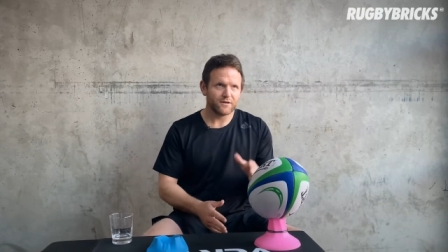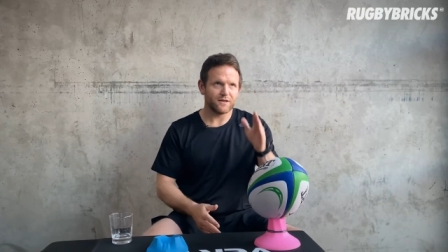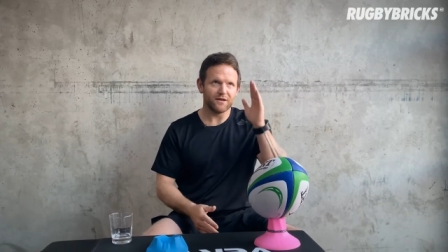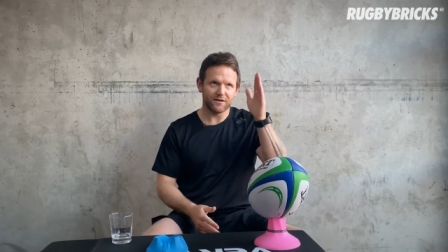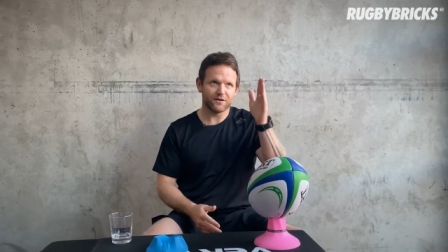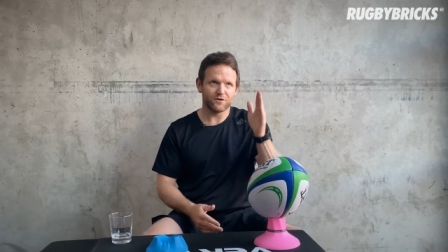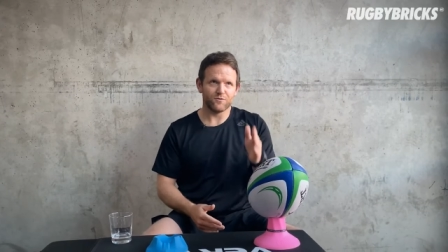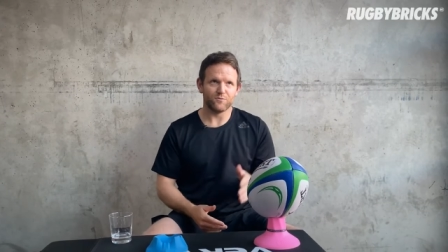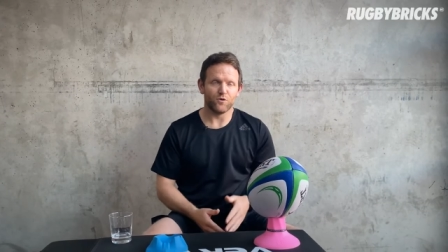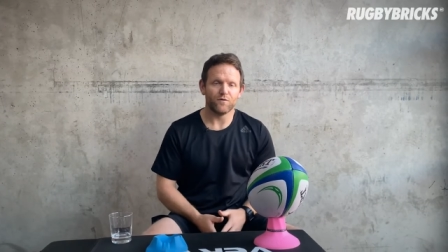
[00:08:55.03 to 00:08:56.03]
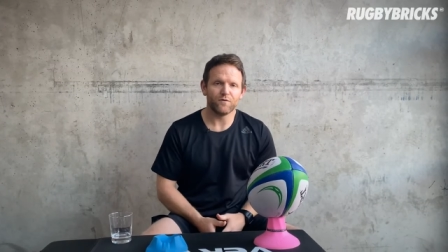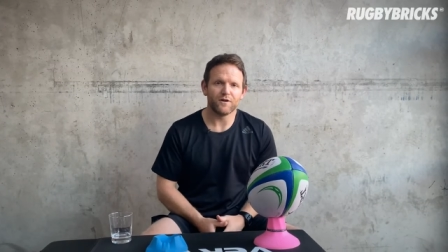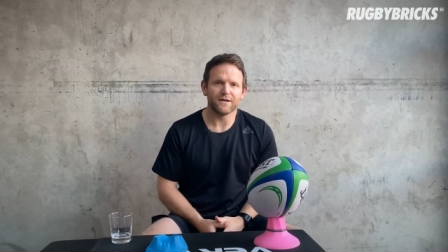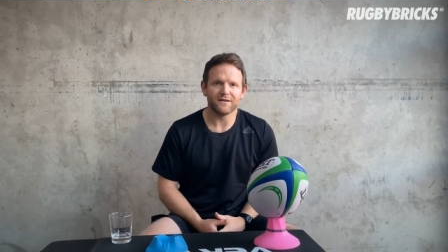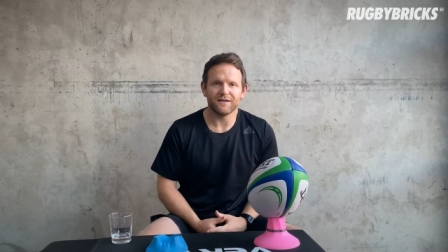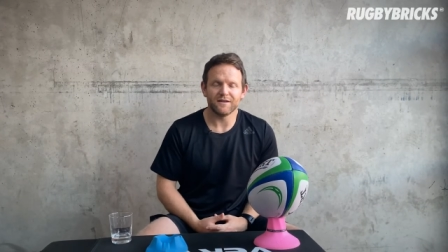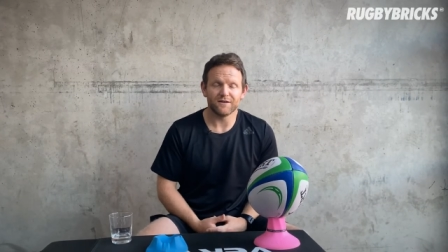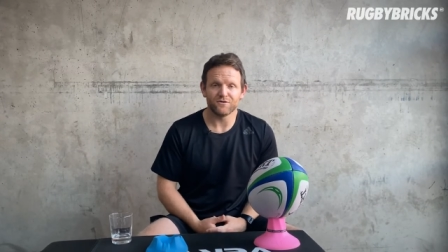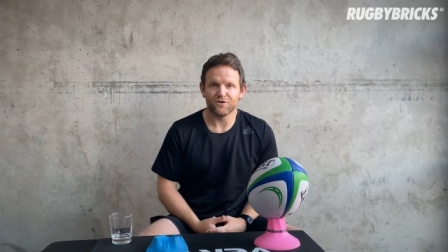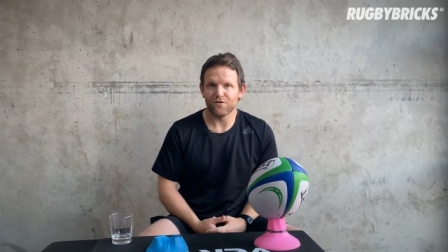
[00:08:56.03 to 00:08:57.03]
getting a good ball flight, and getting
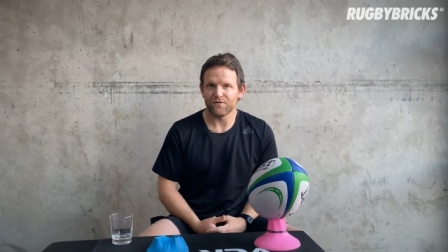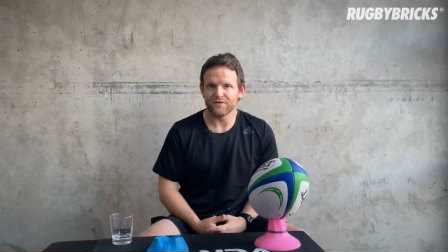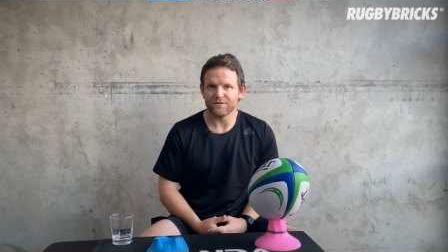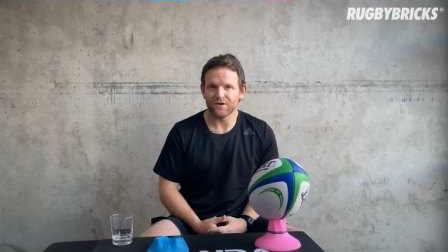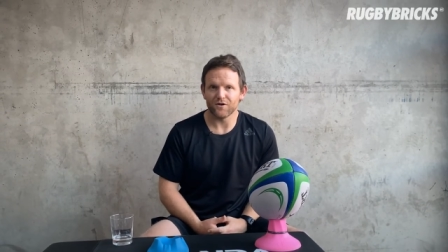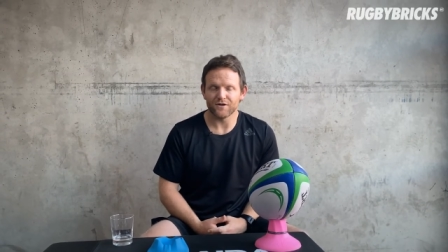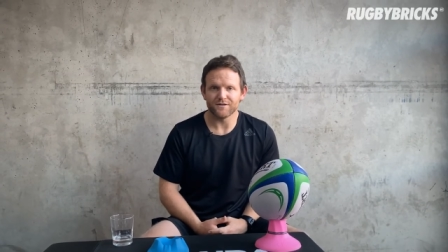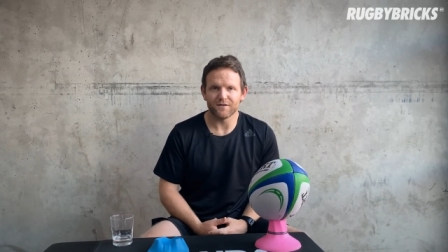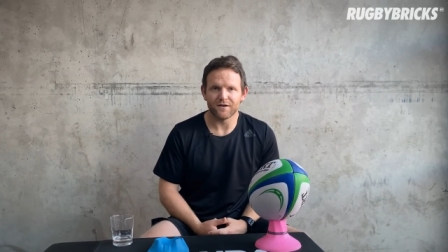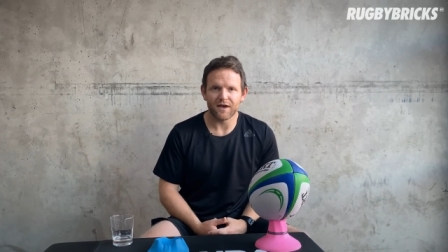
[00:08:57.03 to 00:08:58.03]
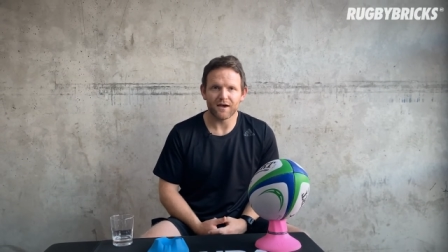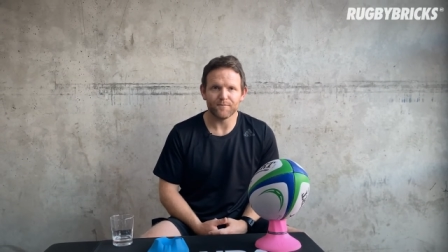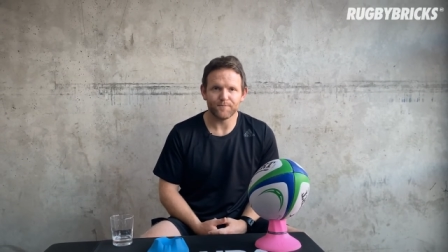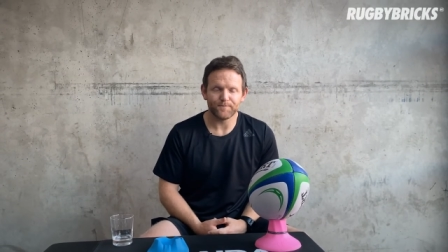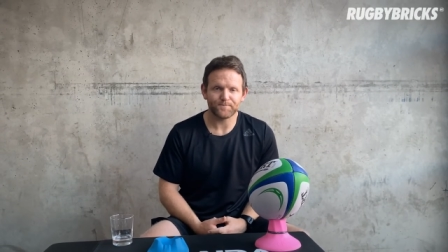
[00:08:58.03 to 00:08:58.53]
good confidence going into the game.